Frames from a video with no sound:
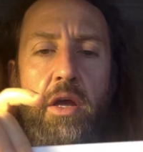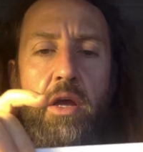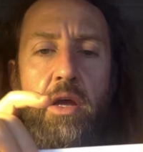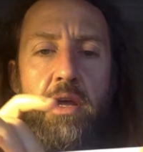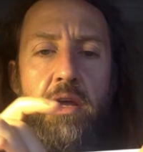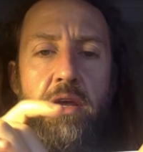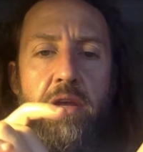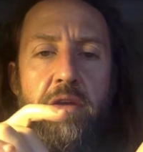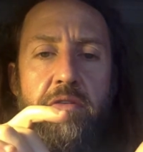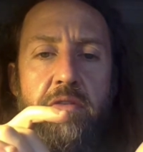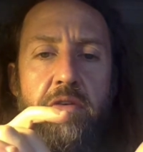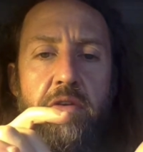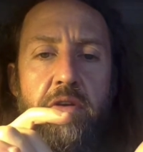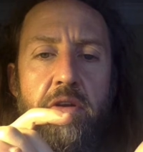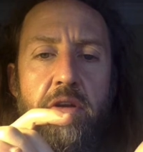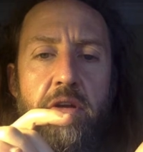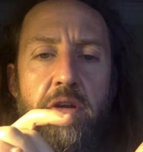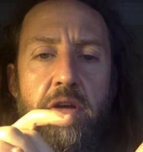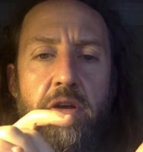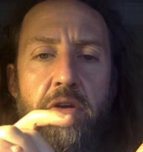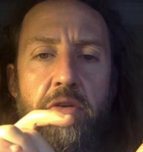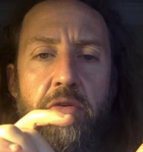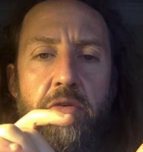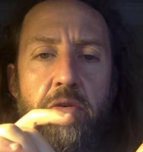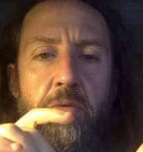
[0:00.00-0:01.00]
It's going to
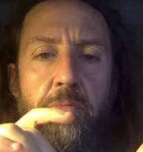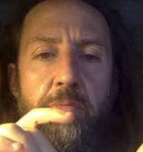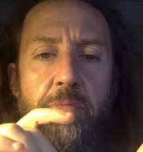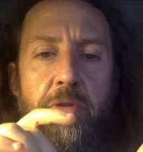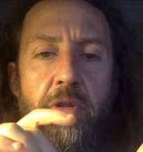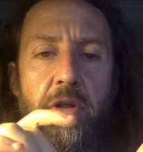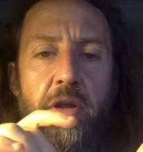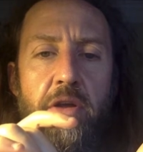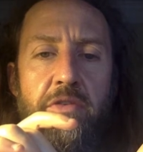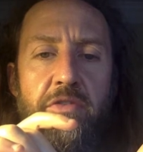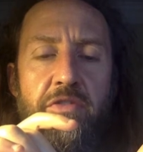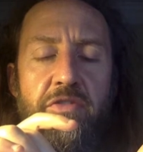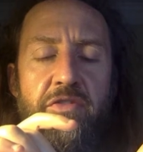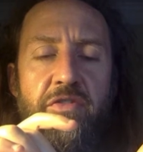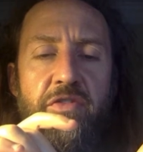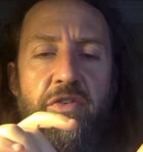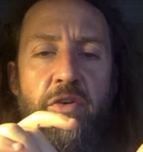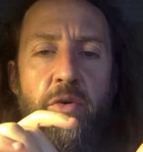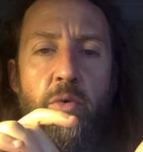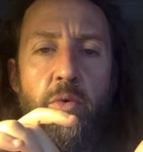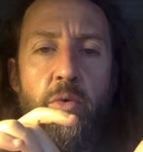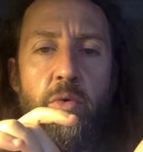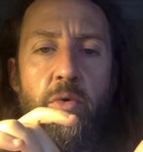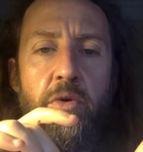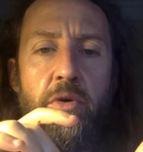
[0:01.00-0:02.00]
go to a
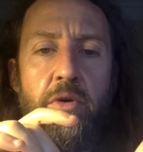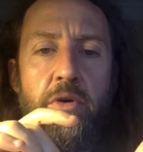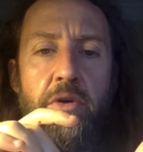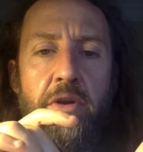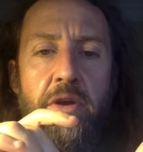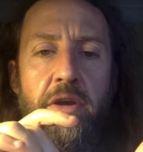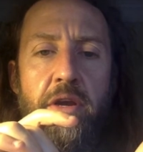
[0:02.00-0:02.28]
+4